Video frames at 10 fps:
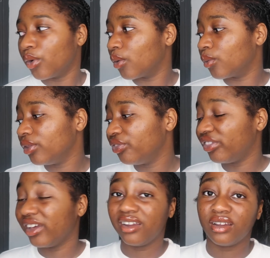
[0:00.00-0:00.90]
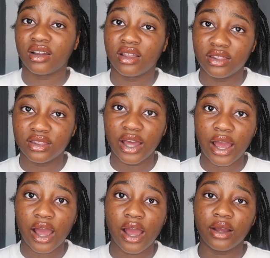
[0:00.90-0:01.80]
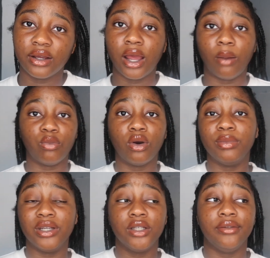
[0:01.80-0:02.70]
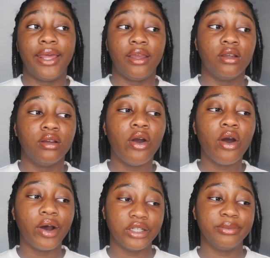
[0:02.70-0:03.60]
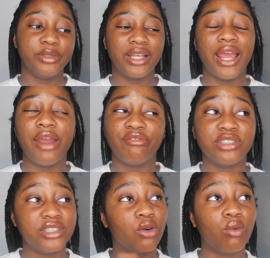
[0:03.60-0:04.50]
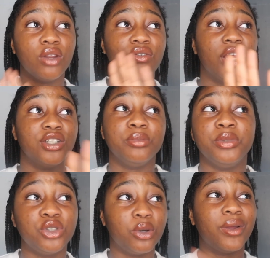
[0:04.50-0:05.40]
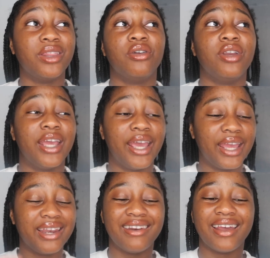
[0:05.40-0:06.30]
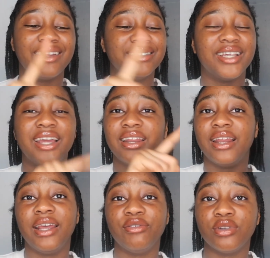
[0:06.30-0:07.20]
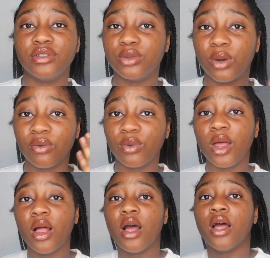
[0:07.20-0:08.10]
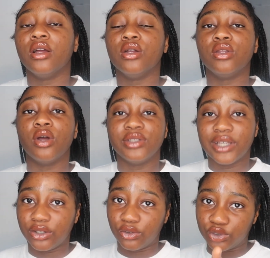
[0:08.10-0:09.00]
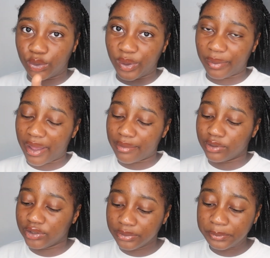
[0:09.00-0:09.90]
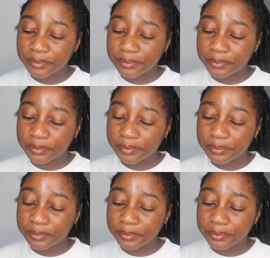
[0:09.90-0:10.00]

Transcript: And one thing that I probably like 100% every single one of you guys should be doing, whether you're in year 8, 9, 10, 11, 12, those end of topic papers.